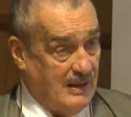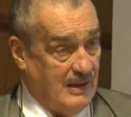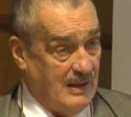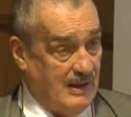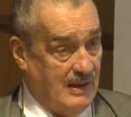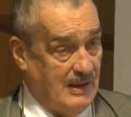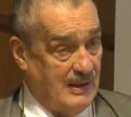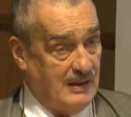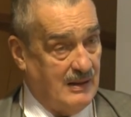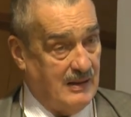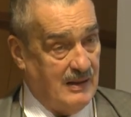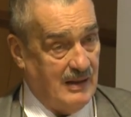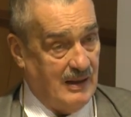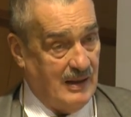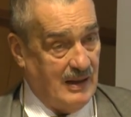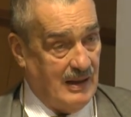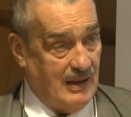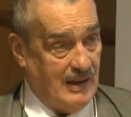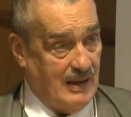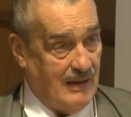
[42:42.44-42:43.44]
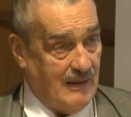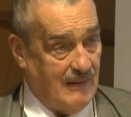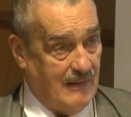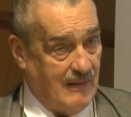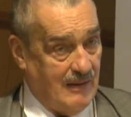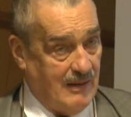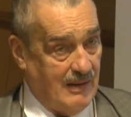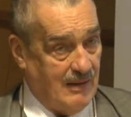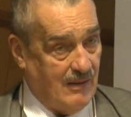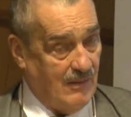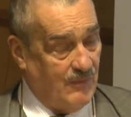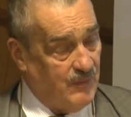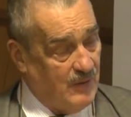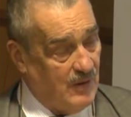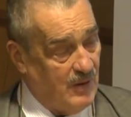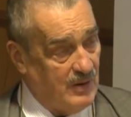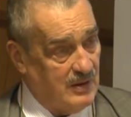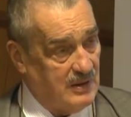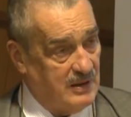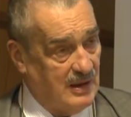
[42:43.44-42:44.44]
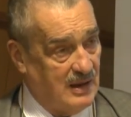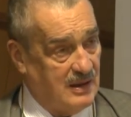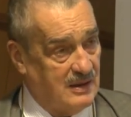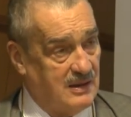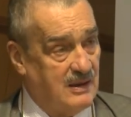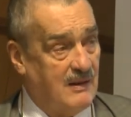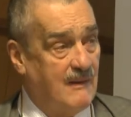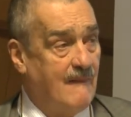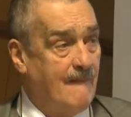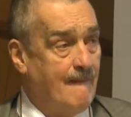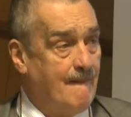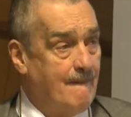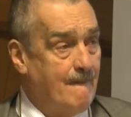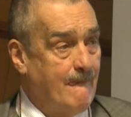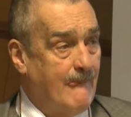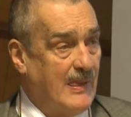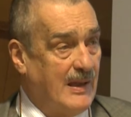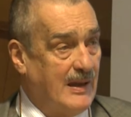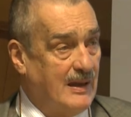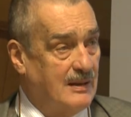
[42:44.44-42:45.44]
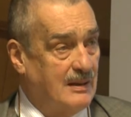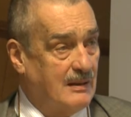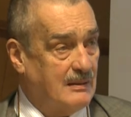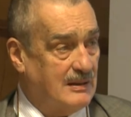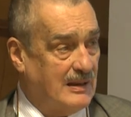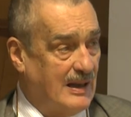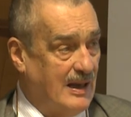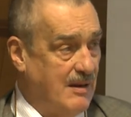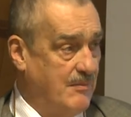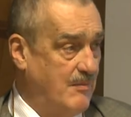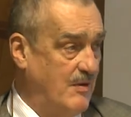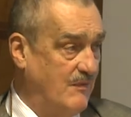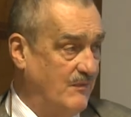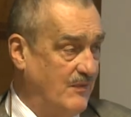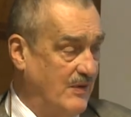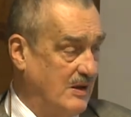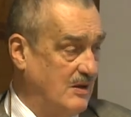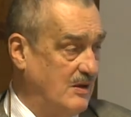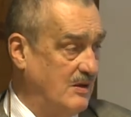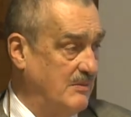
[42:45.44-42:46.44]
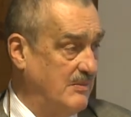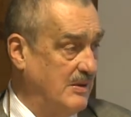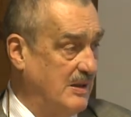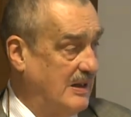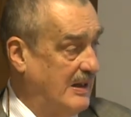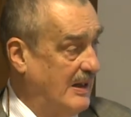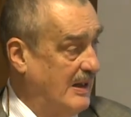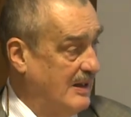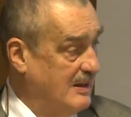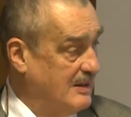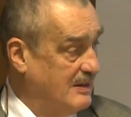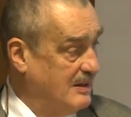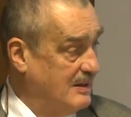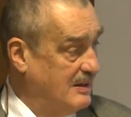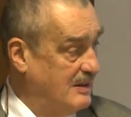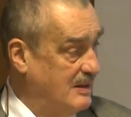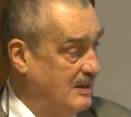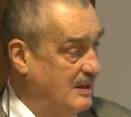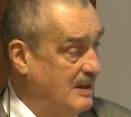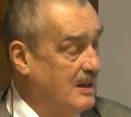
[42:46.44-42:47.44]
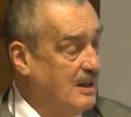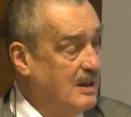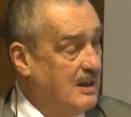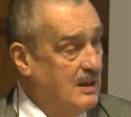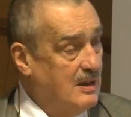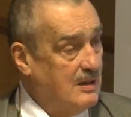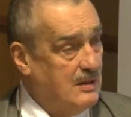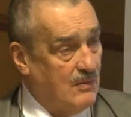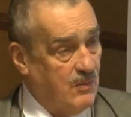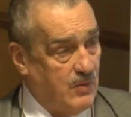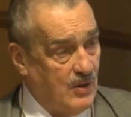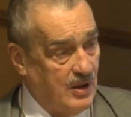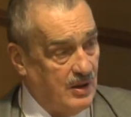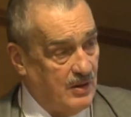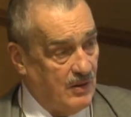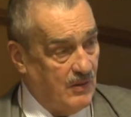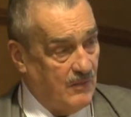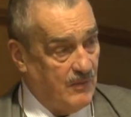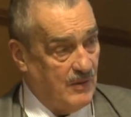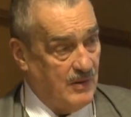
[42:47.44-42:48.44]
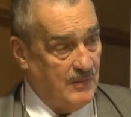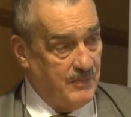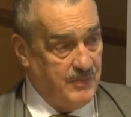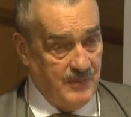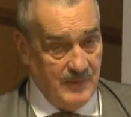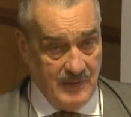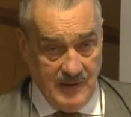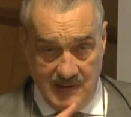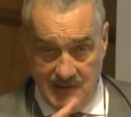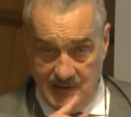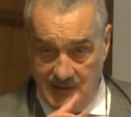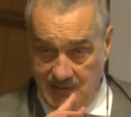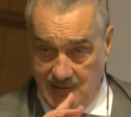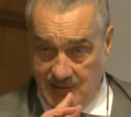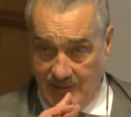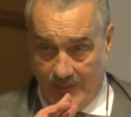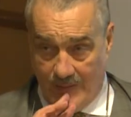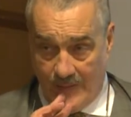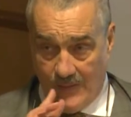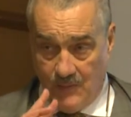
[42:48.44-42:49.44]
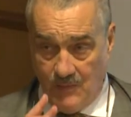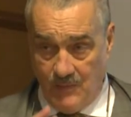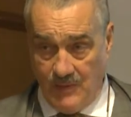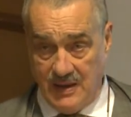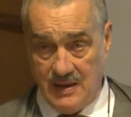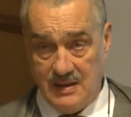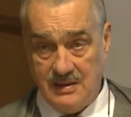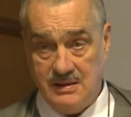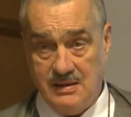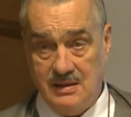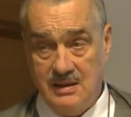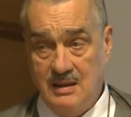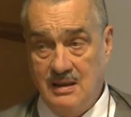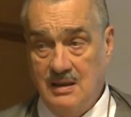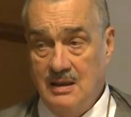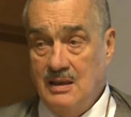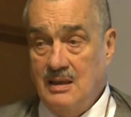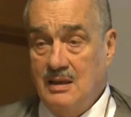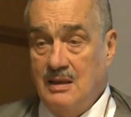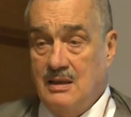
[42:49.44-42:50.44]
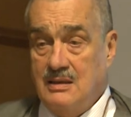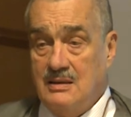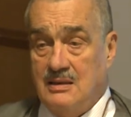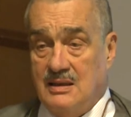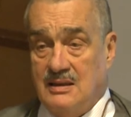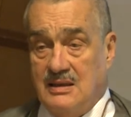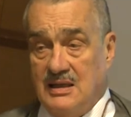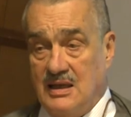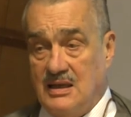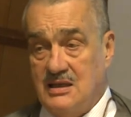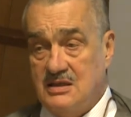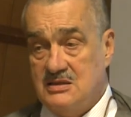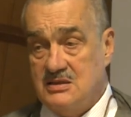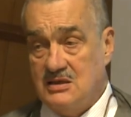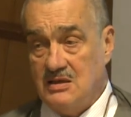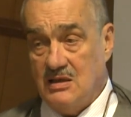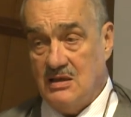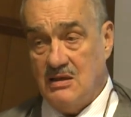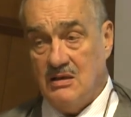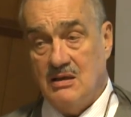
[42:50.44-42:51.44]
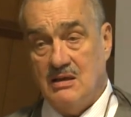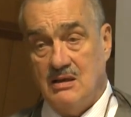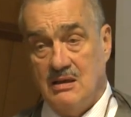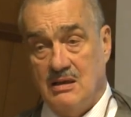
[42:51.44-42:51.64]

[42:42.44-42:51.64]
And of course, there is, in a time of economic crisis, the world over is always the danger